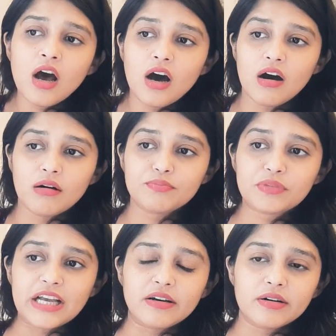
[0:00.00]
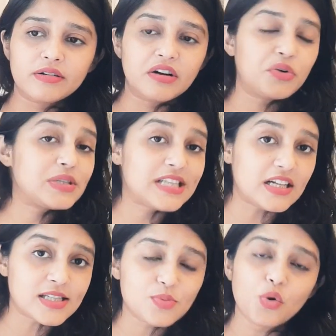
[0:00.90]
their
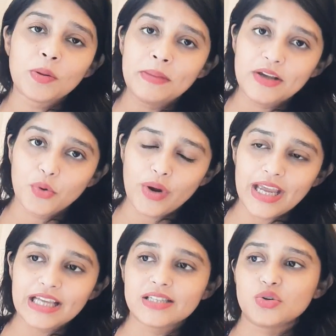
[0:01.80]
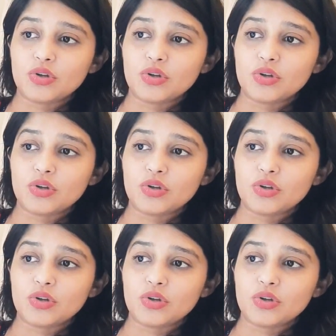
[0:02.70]
results won't be great,